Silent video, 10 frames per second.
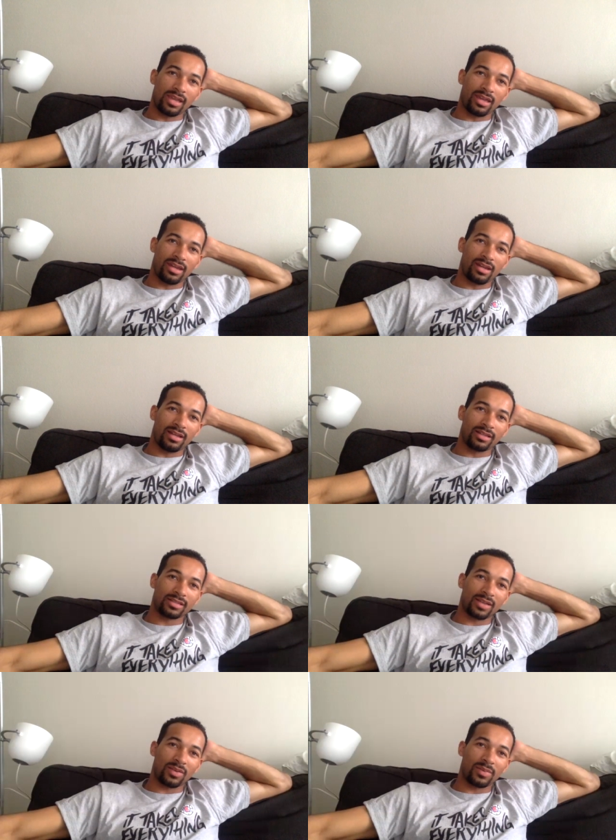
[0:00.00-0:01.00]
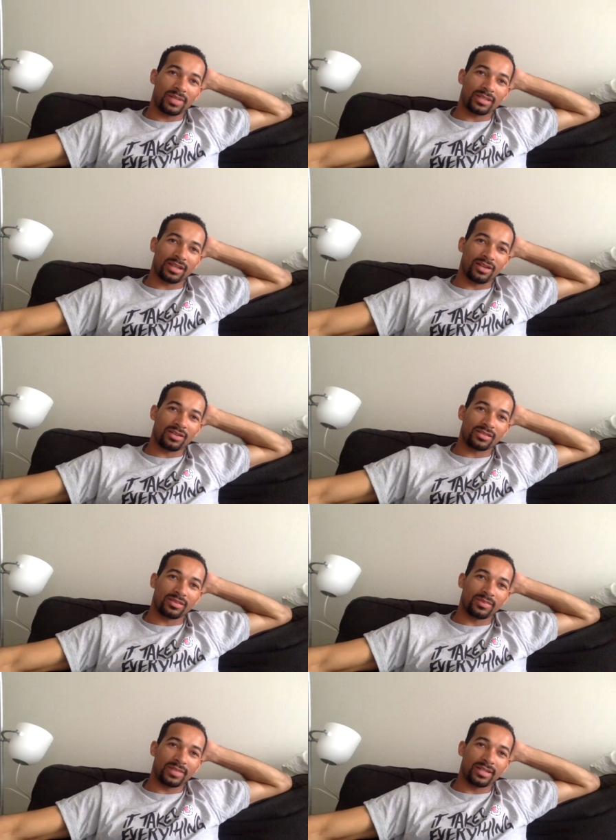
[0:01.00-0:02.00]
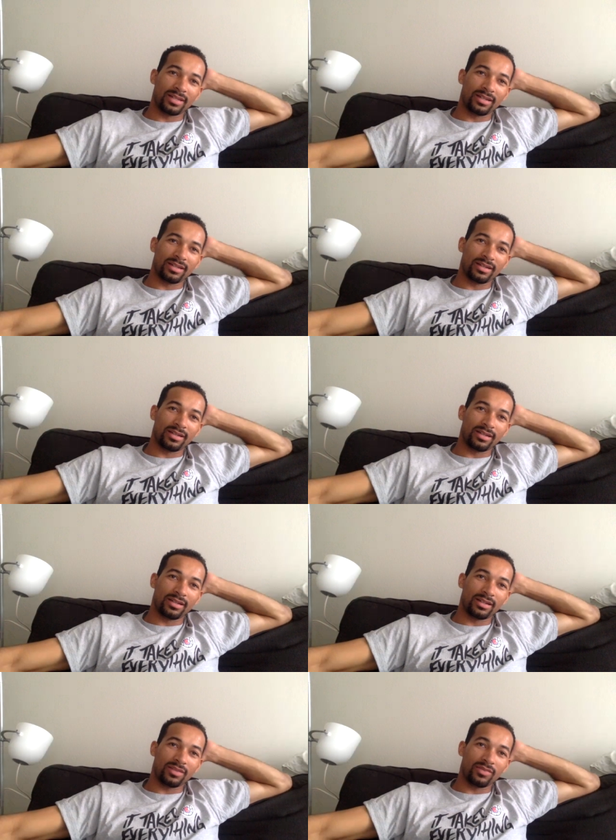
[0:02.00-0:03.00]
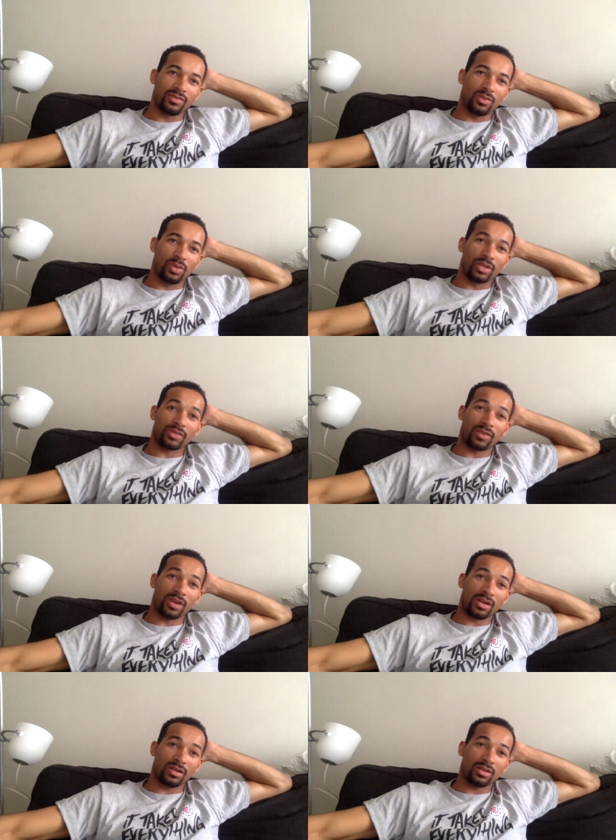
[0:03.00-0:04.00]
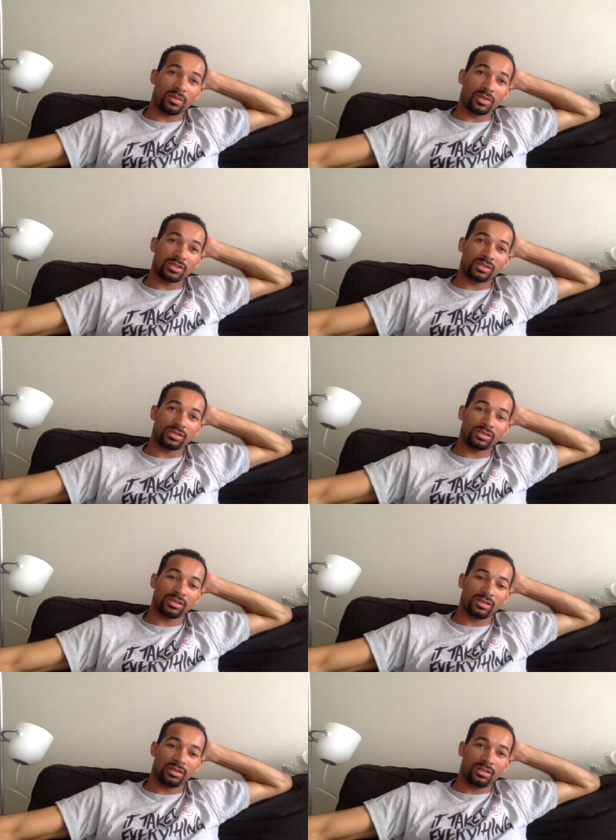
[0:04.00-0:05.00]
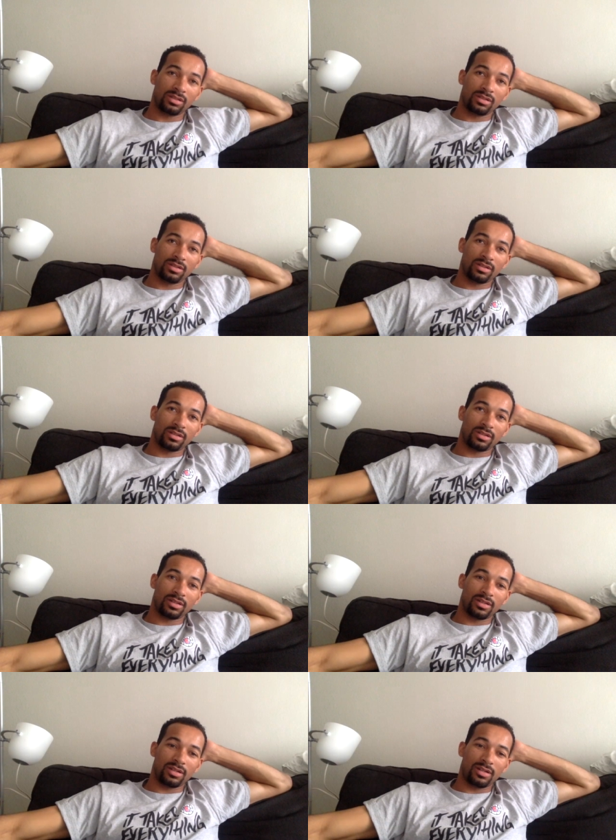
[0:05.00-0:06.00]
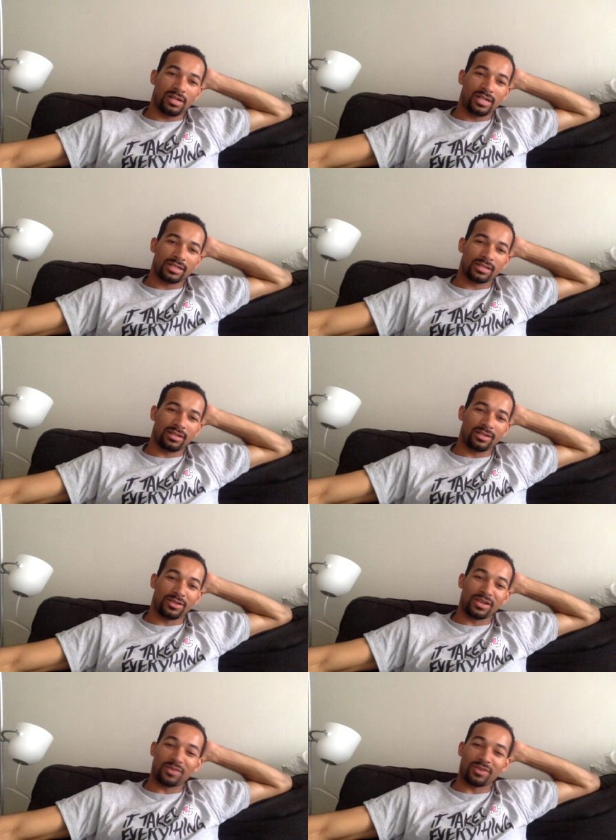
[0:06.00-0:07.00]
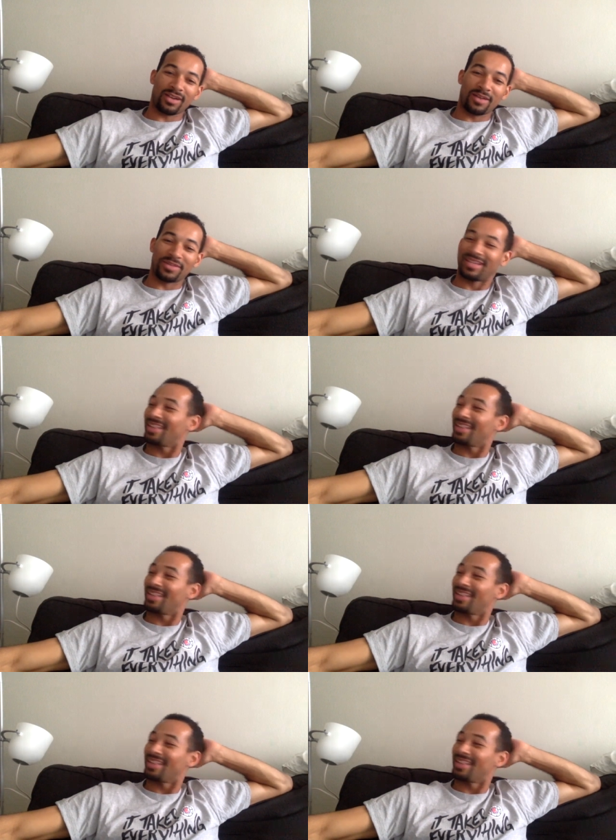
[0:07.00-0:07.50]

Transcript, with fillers: And uh, looks like we're about to go to some uh, Wells Fargo commercials. All right, so do you guys want to comment?